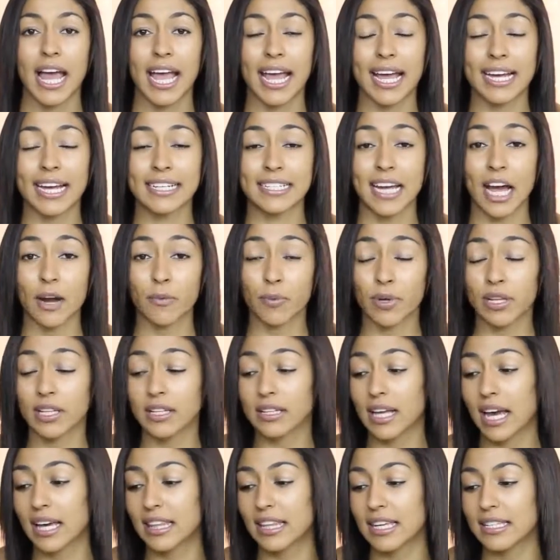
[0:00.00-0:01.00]
And I
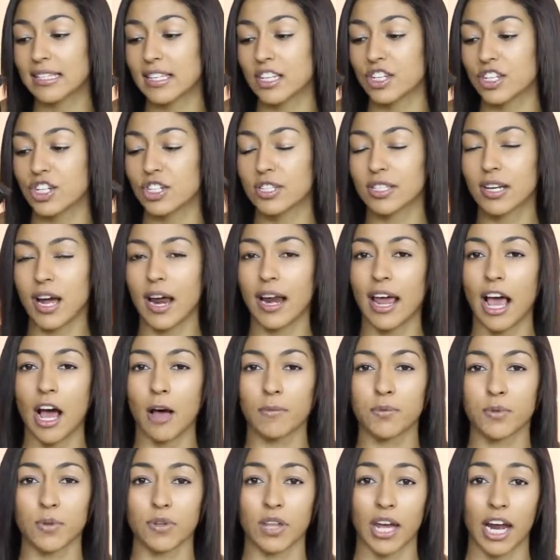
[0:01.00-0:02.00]
really like this. It just kind of
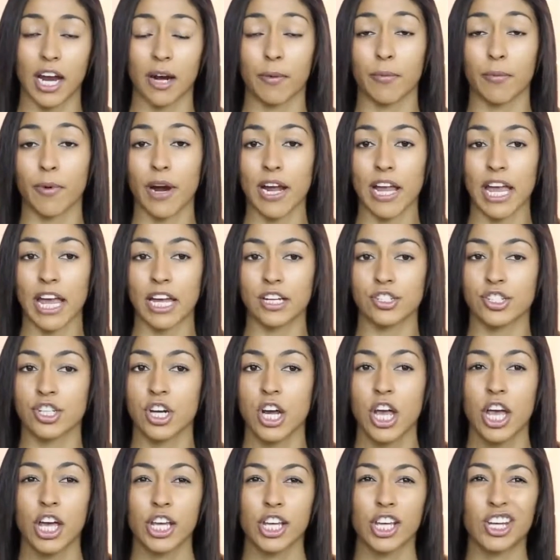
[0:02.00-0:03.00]
helps with hair
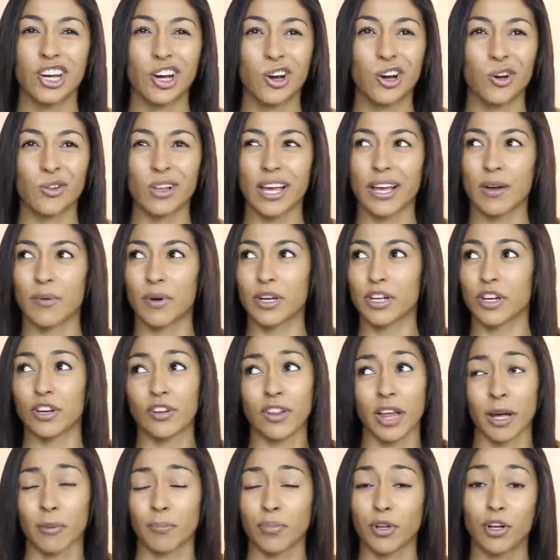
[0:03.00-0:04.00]
breakage. You know, like when
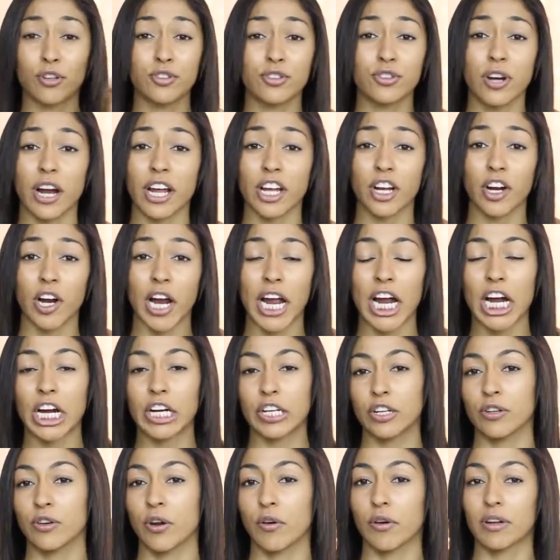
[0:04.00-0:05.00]
you're like blow drying your
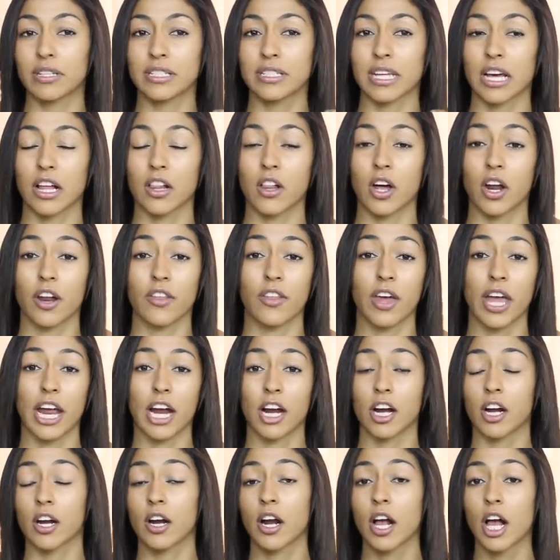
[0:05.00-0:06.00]
hair and you notice like a lot of the
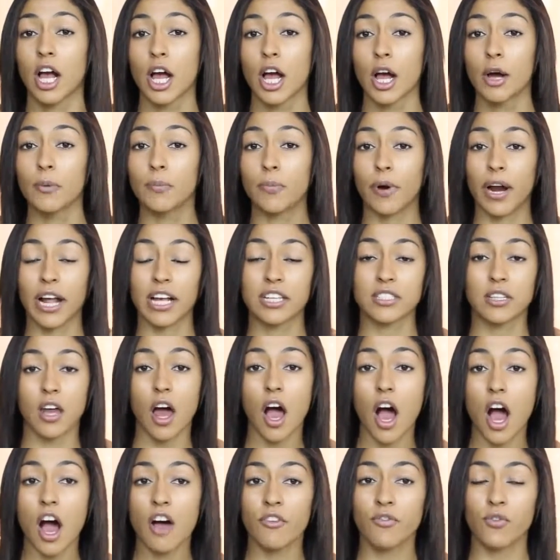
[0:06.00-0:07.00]
hair breaks
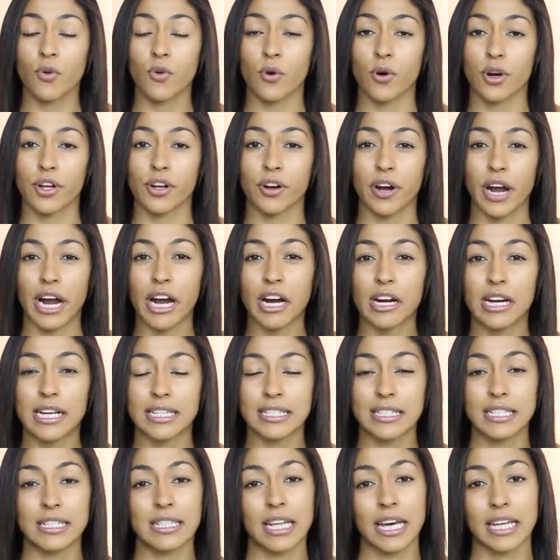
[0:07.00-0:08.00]
off or your hair
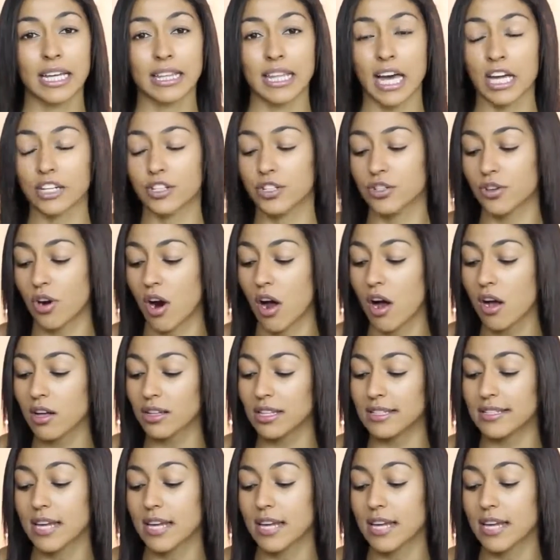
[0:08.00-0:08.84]
isn't like that strong.